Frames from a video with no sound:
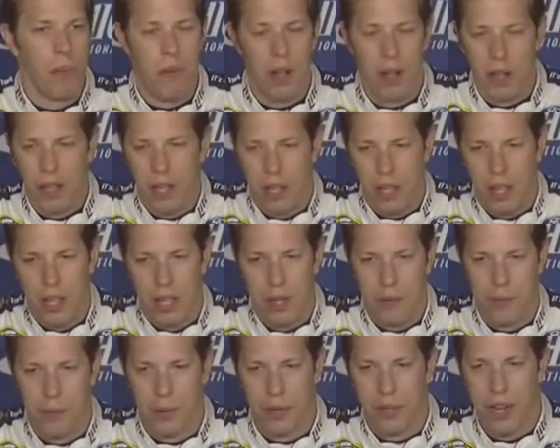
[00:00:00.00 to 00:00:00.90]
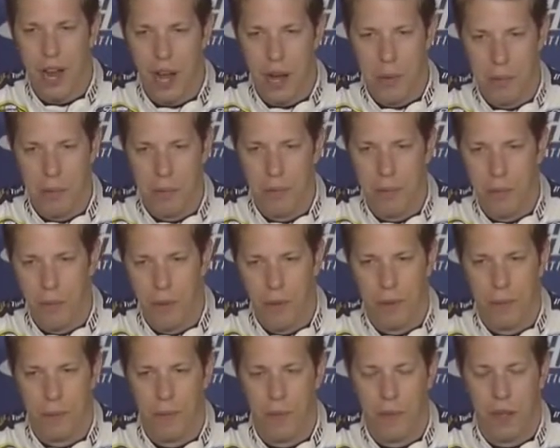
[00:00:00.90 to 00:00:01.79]
Well, he, retired
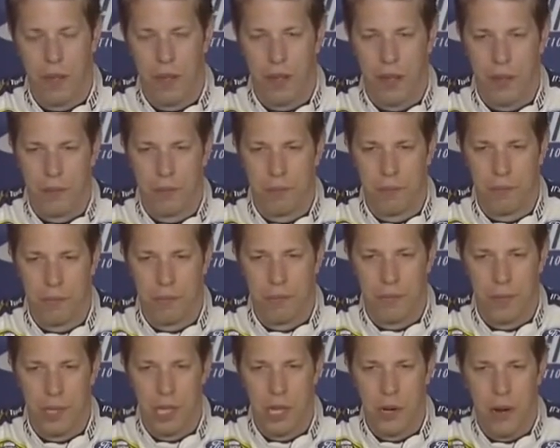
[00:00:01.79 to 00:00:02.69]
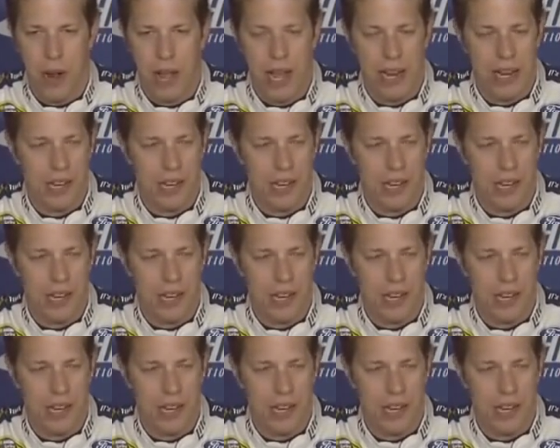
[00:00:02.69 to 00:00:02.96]
before um, you know I